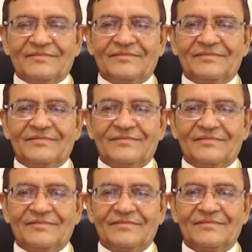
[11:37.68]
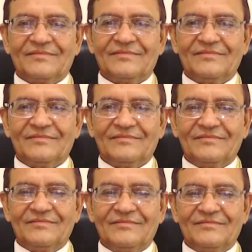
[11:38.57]

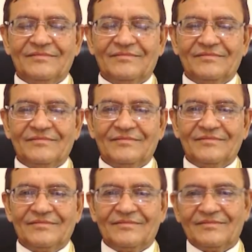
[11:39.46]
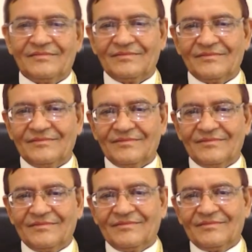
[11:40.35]

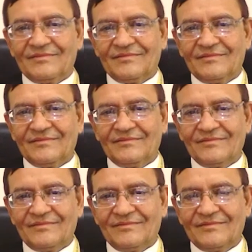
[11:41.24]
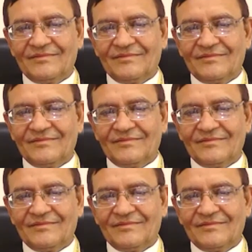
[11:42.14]
Nothing is said.